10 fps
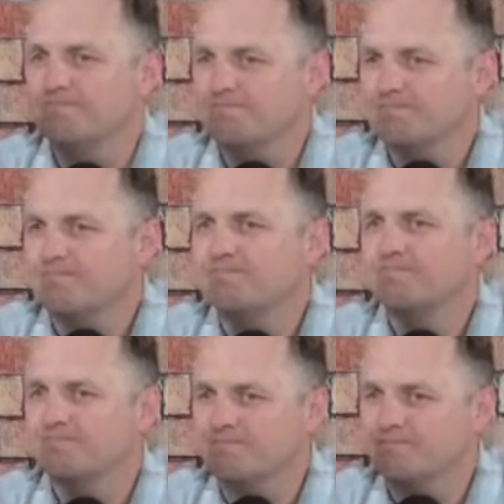
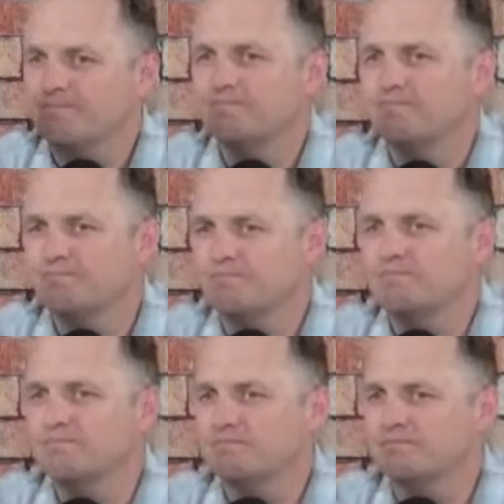
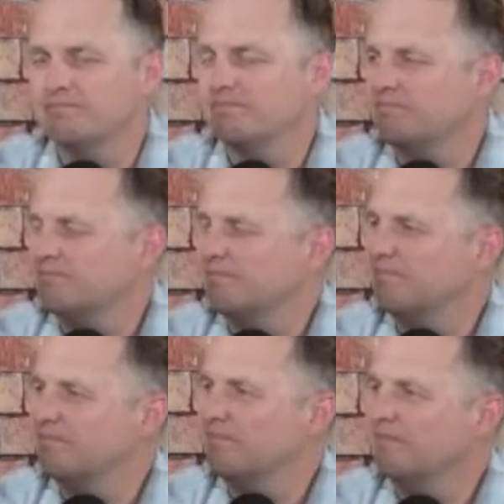
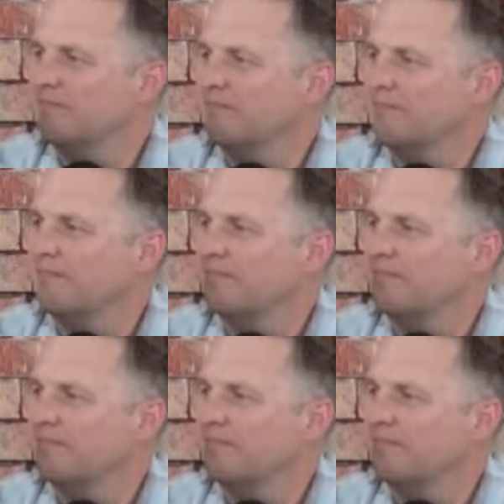No words are spoken by the person on screen.